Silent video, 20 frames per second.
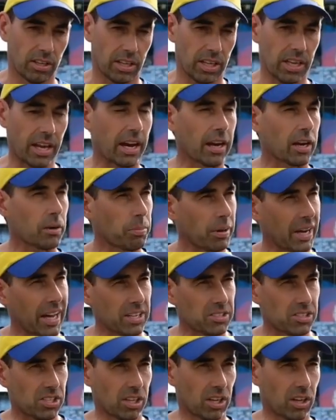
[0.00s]
the younger
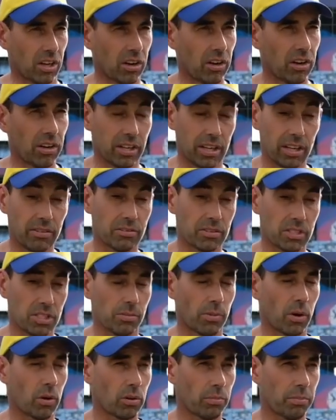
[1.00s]
players can learn, and even
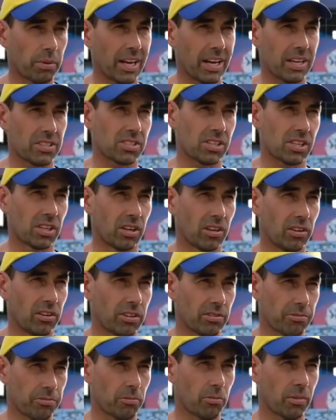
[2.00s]
some older players can
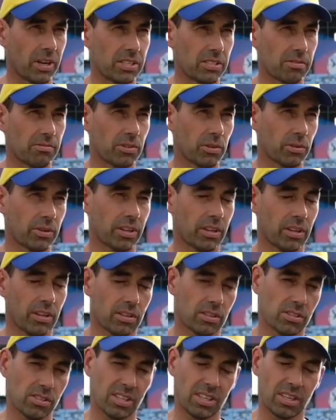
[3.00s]
learn different ways of doing
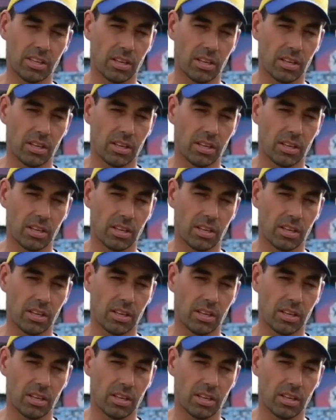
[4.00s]
things.